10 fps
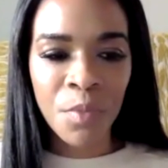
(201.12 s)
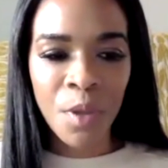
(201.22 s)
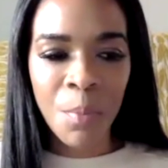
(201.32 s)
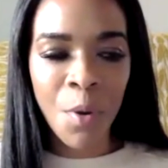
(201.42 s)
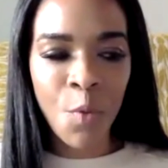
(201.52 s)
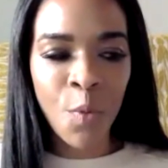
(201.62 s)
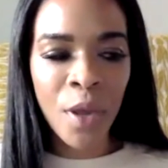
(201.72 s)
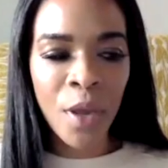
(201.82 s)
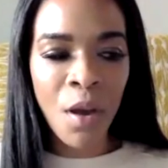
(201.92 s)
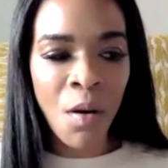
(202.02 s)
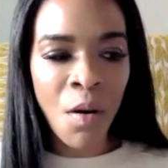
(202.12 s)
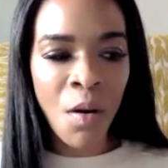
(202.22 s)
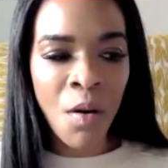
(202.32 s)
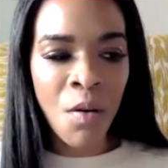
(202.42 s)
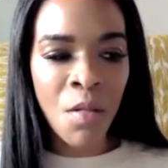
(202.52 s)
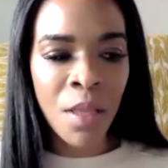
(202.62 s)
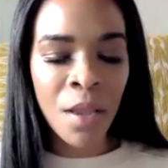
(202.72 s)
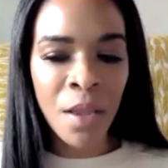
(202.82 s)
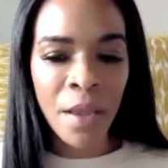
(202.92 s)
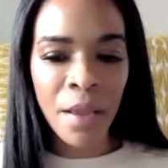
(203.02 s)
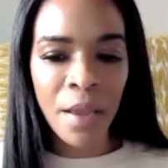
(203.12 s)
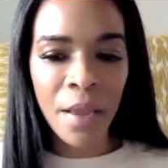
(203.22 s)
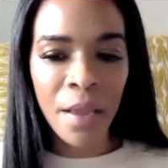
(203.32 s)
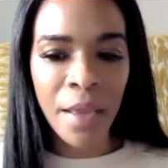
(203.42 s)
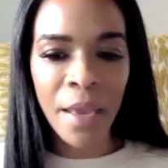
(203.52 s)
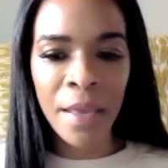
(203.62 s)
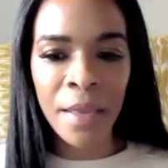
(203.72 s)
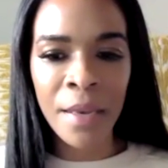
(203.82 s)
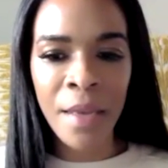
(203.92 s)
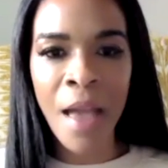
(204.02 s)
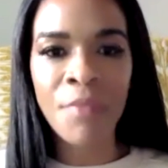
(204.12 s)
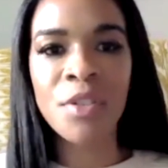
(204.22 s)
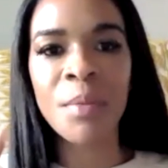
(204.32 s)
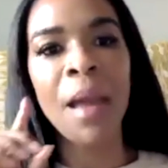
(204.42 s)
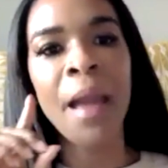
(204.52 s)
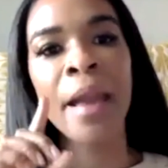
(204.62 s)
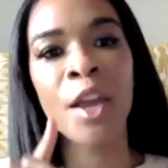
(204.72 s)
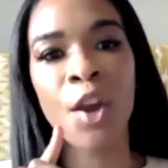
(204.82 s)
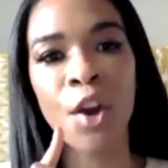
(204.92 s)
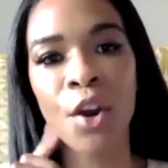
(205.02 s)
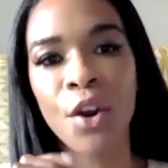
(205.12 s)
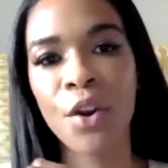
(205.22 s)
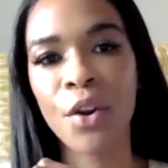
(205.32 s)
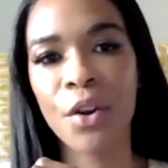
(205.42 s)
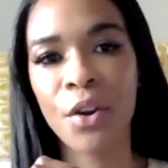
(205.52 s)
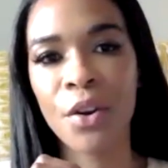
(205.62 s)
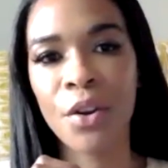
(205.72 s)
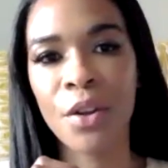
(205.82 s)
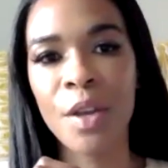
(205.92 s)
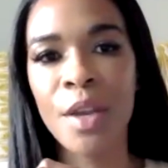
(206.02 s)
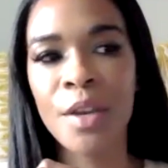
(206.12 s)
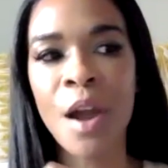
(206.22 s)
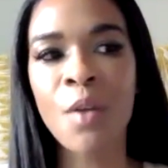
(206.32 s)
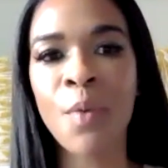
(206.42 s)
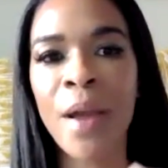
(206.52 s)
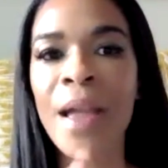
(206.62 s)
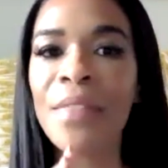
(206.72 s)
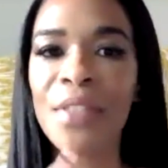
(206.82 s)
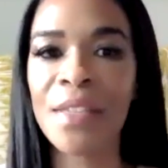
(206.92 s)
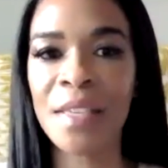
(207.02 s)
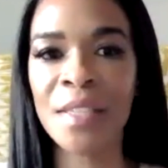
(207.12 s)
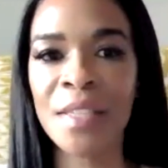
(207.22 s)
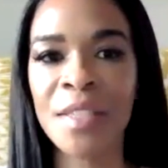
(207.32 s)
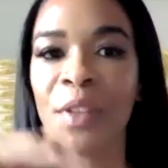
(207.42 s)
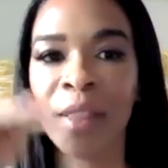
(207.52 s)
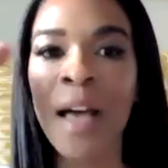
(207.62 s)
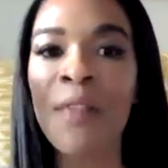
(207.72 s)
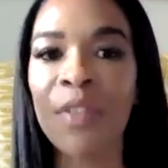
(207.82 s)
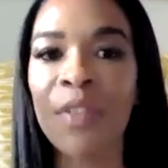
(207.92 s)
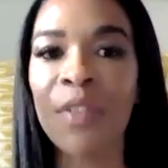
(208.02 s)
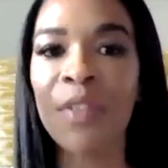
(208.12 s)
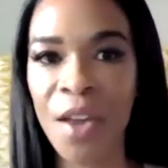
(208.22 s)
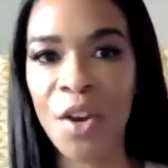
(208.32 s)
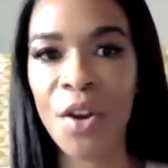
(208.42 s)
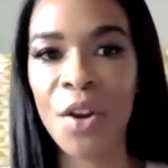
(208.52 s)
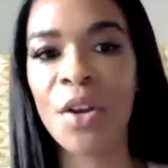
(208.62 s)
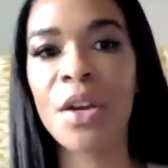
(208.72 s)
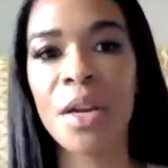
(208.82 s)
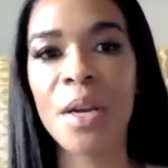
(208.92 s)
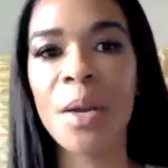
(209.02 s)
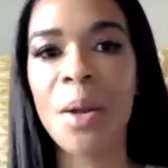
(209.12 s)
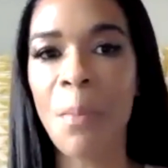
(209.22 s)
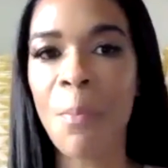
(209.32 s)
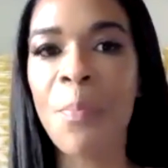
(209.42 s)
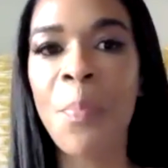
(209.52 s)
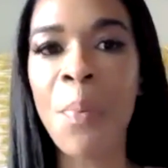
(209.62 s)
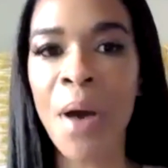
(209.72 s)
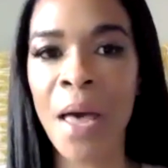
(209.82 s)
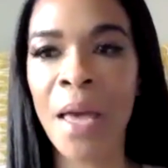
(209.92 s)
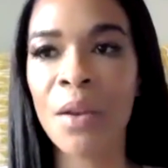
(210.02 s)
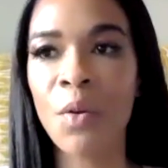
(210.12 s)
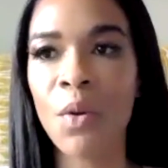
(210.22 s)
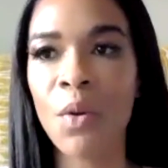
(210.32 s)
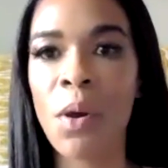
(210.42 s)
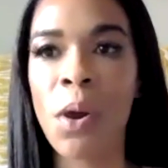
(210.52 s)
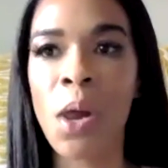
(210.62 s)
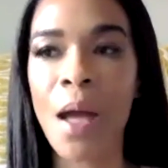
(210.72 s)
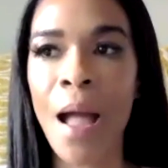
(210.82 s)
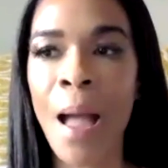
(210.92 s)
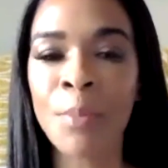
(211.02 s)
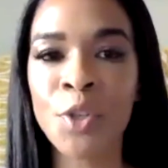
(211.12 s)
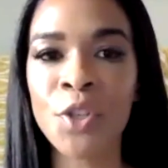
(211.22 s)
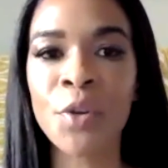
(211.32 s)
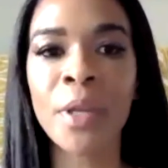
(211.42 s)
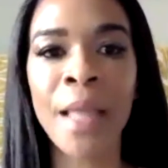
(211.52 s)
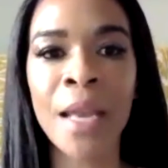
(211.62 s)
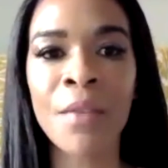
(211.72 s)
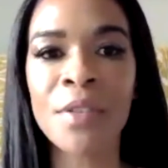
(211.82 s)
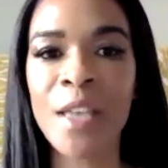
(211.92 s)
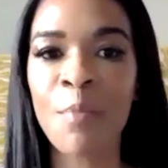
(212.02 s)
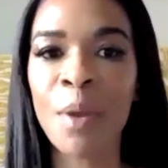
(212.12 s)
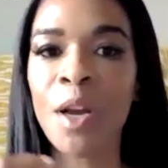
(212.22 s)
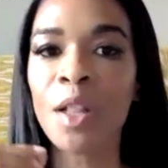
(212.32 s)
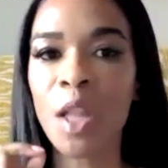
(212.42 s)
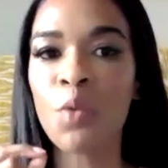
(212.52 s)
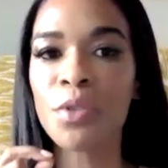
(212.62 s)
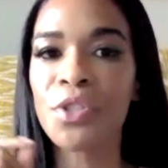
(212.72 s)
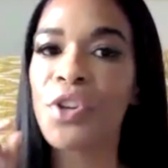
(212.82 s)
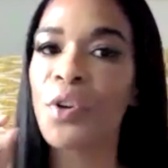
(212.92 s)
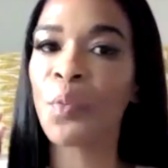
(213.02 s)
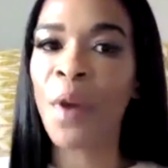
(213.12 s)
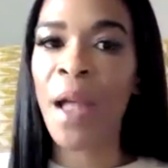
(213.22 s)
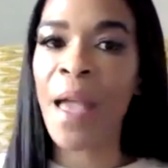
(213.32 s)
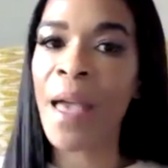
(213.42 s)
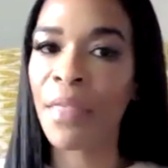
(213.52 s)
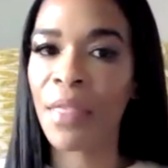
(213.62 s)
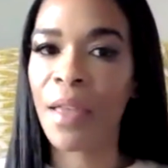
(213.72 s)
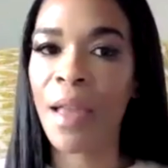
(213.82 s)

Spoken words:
But we all can have some anger. Now, wrath is a different level of anger, right. But I'm sure a lot of us have been close to wrath.